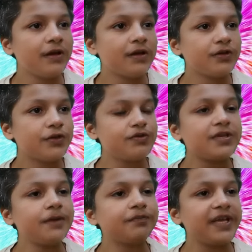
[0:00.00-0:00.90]
To
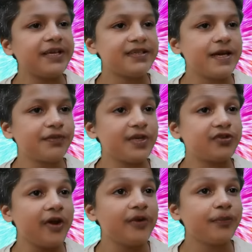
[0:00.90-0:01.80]
sum things up, The
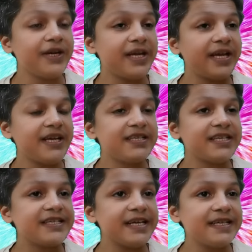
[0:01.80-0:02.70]
Scorpion King is a
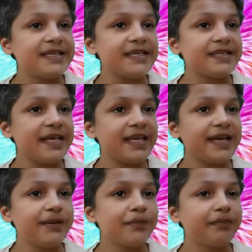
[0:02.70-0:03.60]
cheesy, silly,
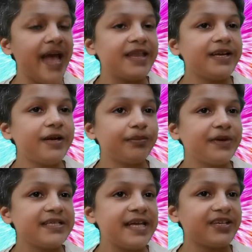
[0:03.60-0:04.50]
by the numbers
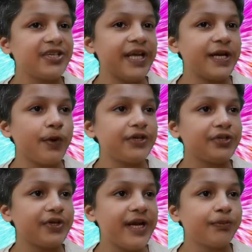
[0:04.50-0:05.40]
action adventure
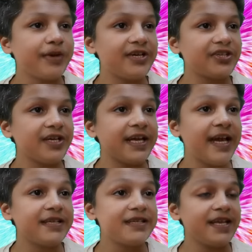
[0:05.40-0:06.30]
and personally I
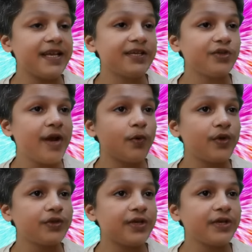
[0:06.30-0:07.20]
still enjoy
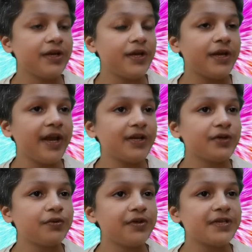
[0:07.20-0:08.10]
watching it
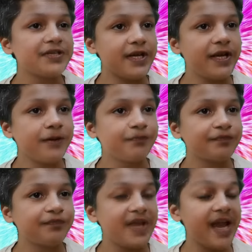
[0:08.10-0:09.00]
to this day,
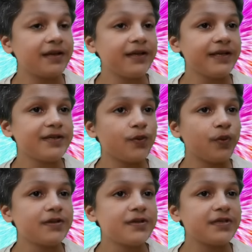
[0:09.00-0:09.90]
at least
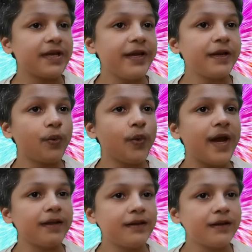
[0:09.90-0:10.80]
once in a while.